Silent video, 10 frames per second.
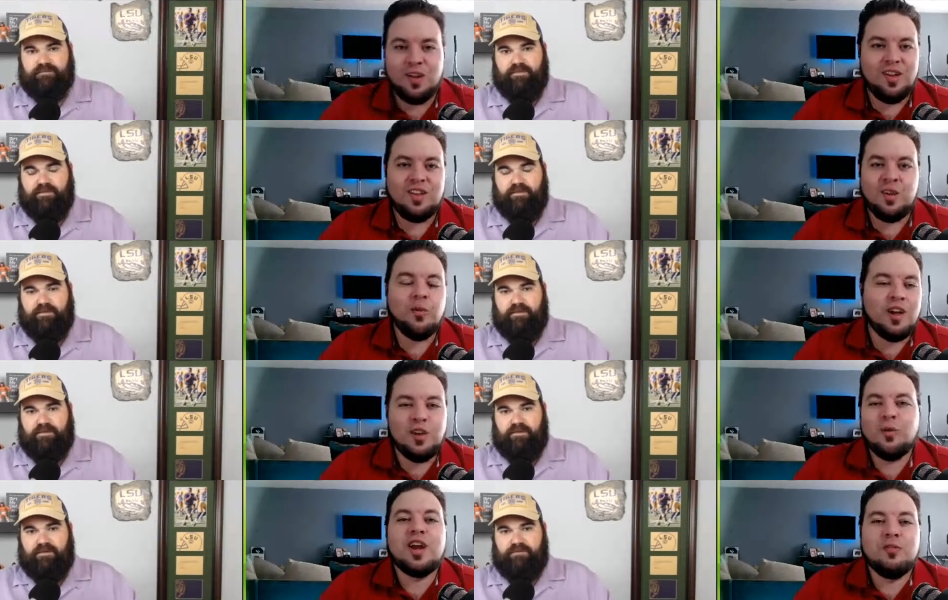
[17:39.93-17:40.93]
Speaker 1: you want to you want
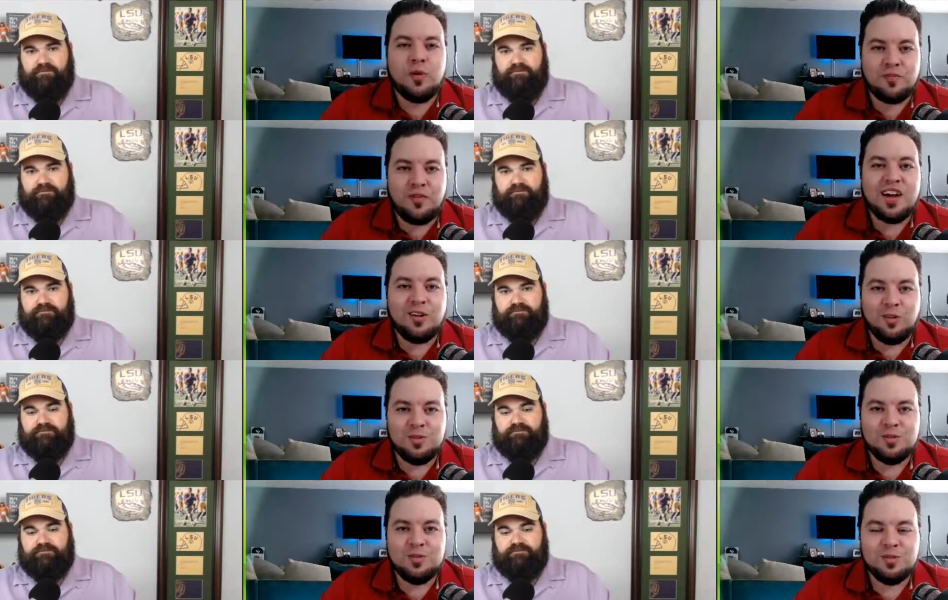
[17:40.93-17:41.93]
to give one final
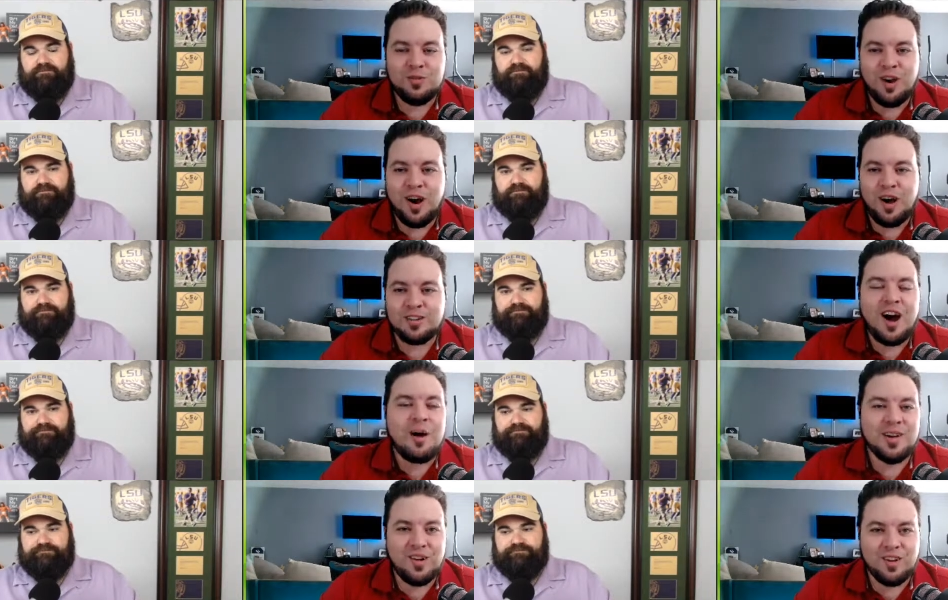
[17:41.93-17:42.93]
uh,
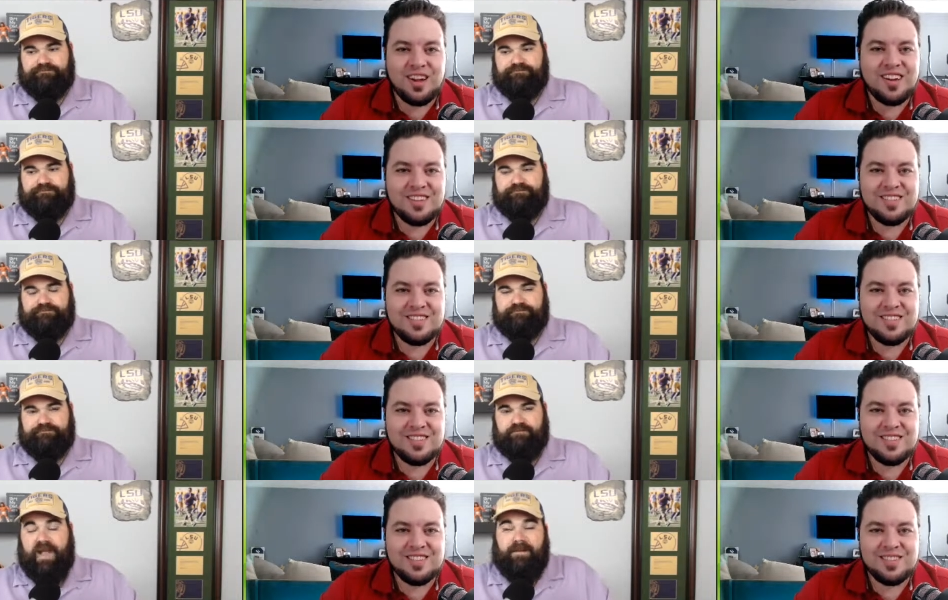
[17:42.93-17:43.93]
comment on it.
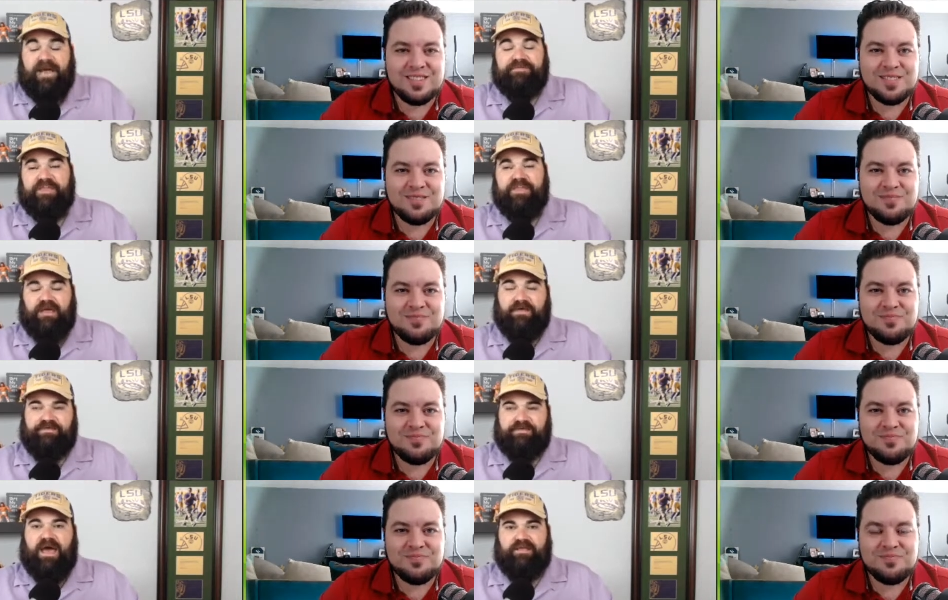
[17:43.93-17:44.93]
I mean, I think I
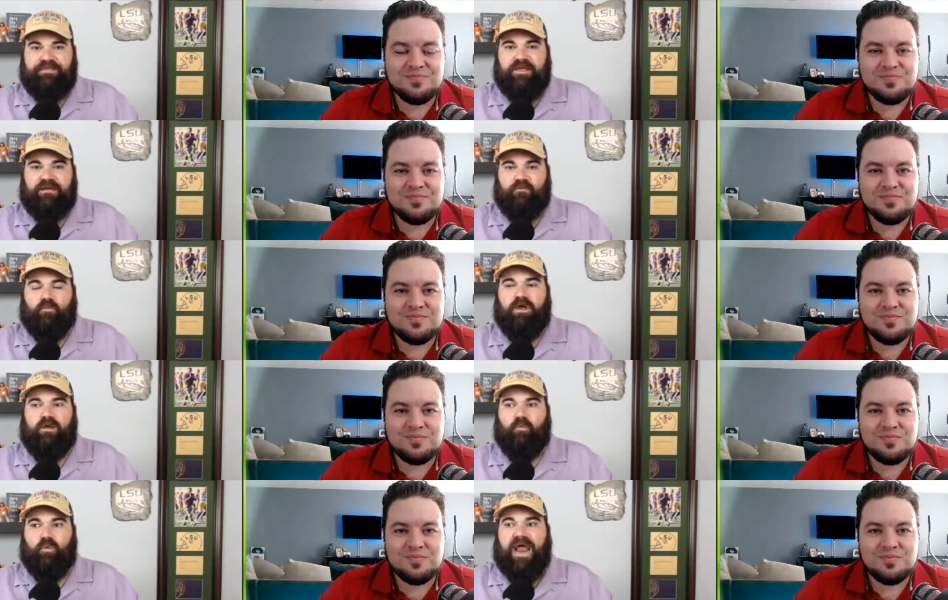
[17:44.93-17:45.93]
I
Speaker 2: think what
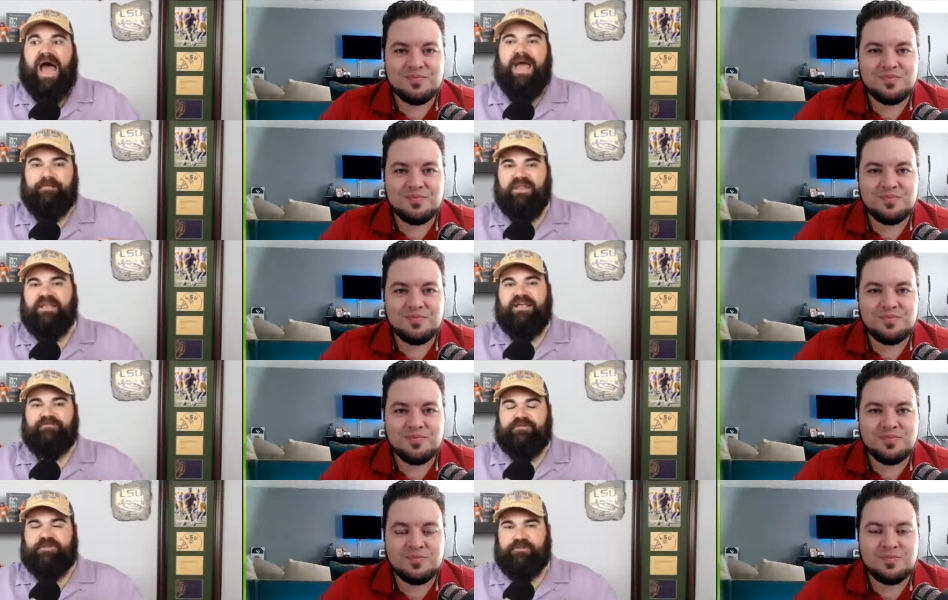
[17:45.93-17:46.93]
what I believe
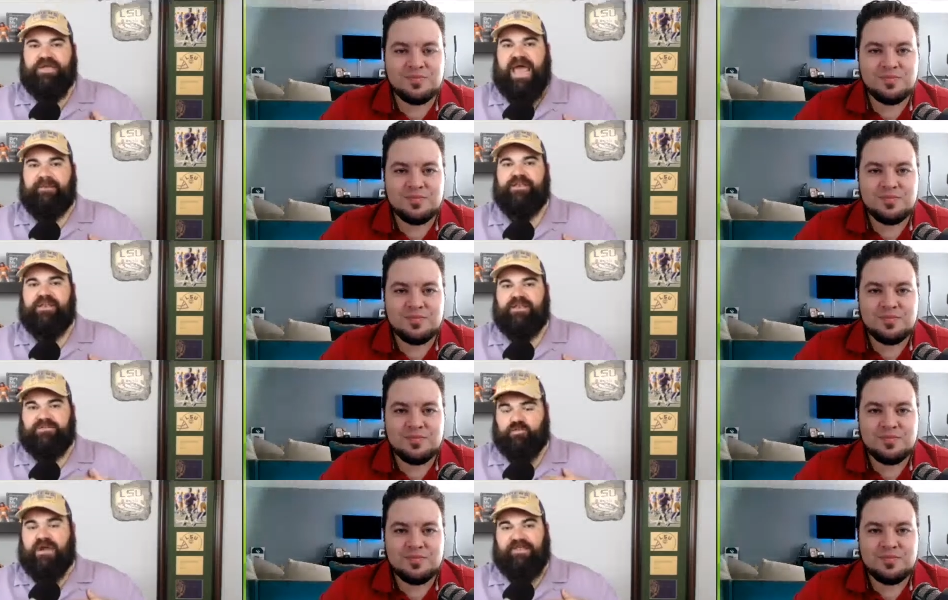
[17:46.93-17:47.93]
to be happening is
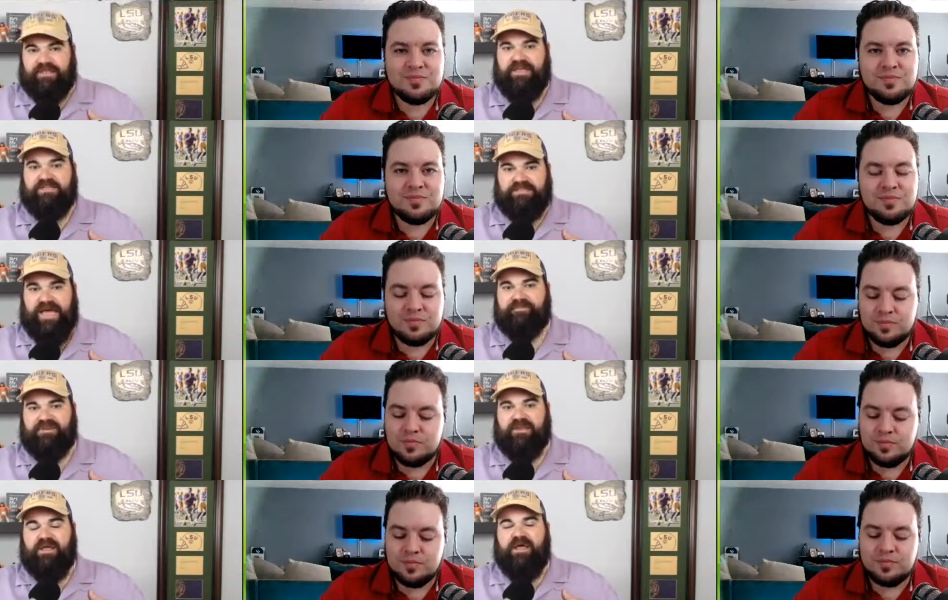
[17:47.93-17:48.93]
what I think is happening.
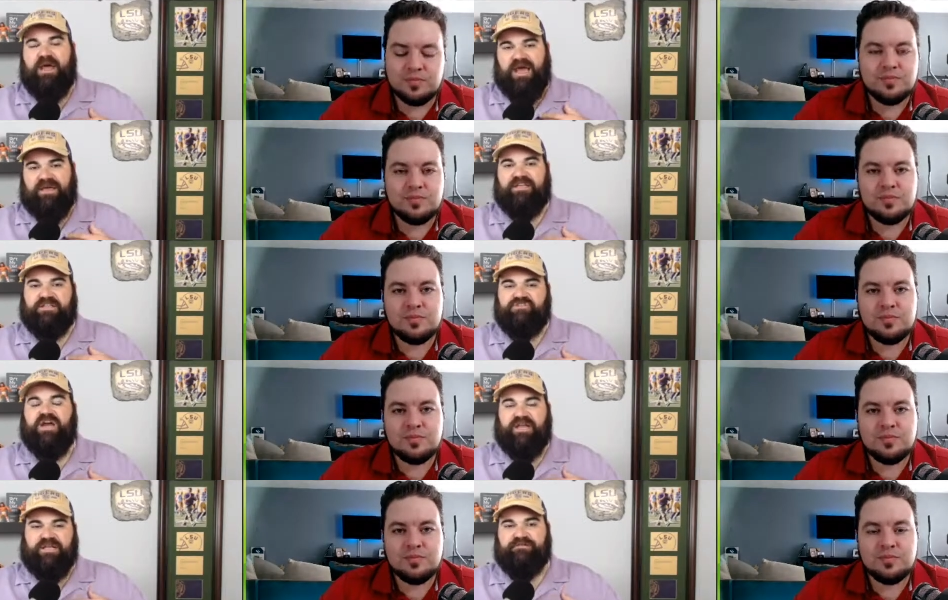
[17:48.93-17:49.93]
I think he's trying to
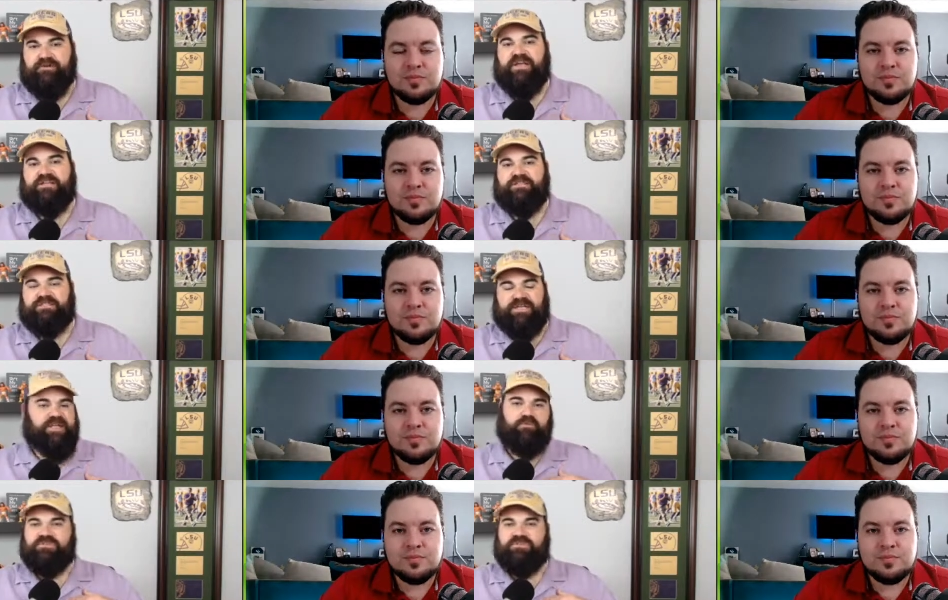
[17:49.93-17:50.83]
get to free agency. He will